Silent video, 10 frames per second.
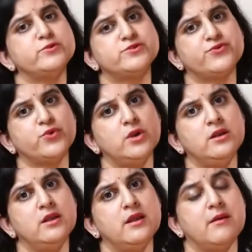beautiful,
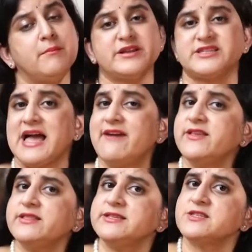but
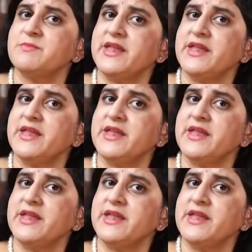having this